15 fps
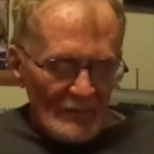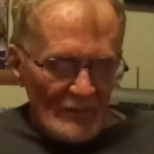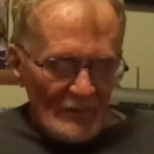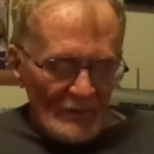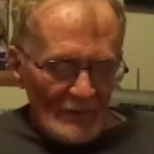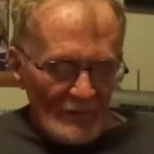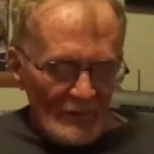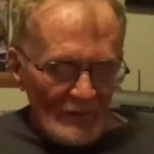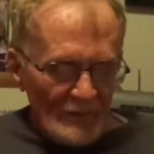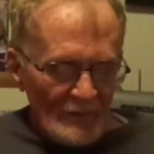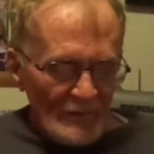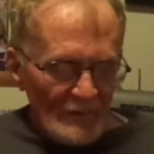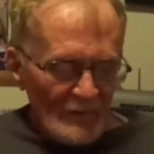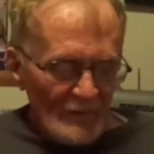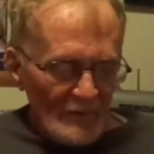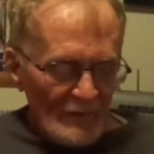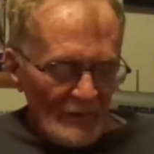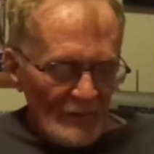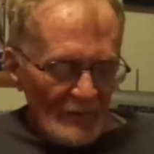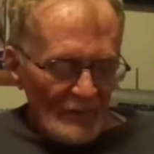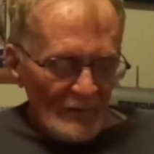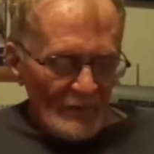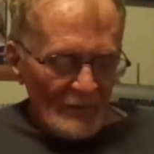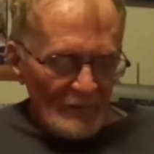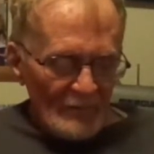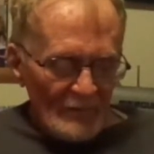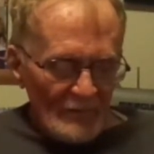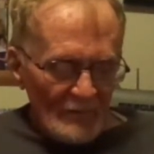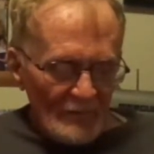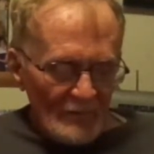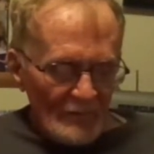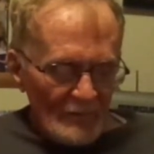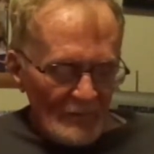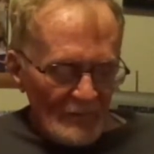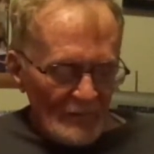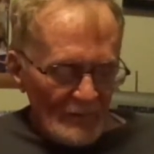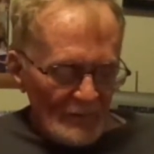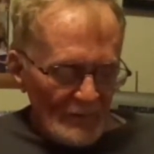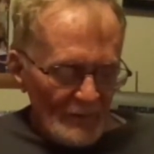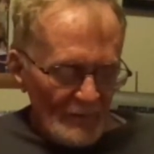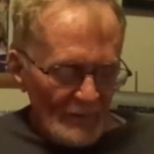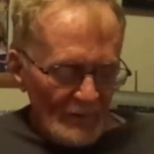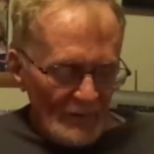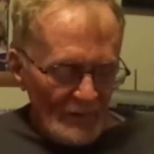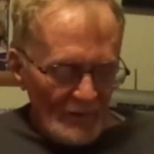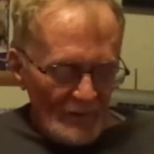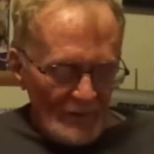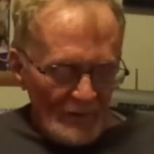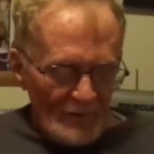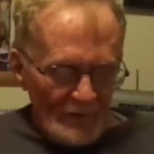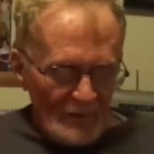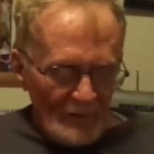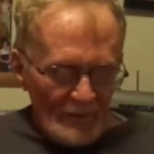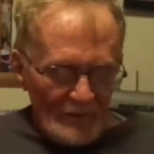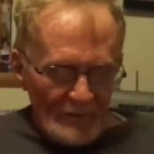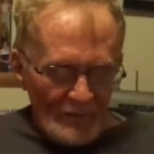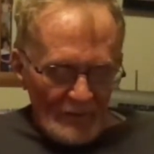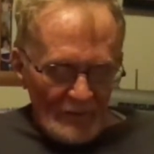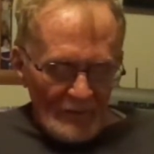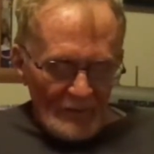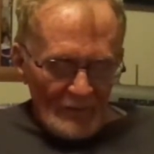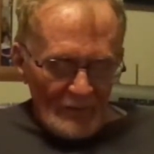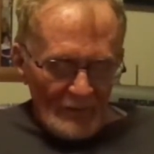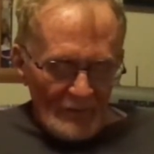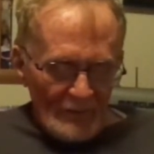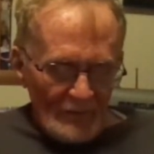[no speech]